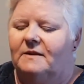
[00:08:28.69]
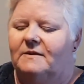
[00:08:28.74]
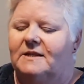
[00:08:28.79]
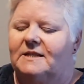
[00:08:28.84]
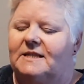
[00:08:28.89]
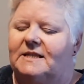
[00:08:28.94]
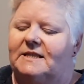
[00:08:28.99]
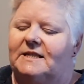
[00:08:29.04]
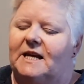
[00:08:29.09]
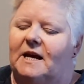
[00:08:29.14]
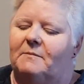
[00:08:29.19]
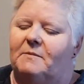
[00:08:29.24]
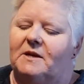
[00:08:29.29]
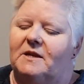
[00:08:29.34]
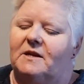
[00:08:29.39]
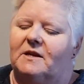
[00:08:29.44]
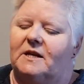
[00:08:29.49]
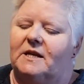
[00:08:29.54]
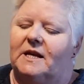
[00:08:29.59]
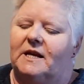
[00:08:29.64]
this is
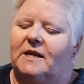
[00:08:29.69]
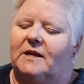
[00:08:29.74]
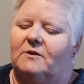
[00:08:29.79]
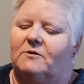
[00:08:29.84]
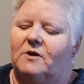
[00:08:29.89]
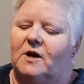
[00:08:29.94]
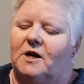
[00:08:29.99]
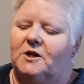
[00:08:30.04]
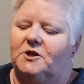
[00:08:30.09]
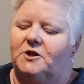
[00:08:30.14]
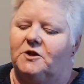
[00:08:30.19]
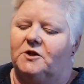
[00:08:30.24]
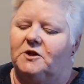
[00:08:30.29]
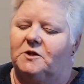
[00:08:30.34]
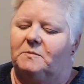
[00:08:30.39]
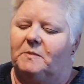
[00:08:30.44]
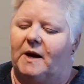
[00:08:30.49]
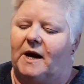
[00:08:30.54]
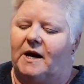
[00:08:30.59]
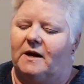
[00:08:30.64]
Debbie, the Canadian Crotch
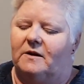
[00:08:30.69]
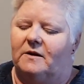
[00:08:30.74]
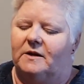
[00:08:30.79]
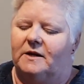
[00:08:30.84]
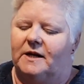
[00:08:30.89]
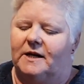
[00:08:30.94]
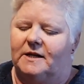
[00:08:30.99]
pattern.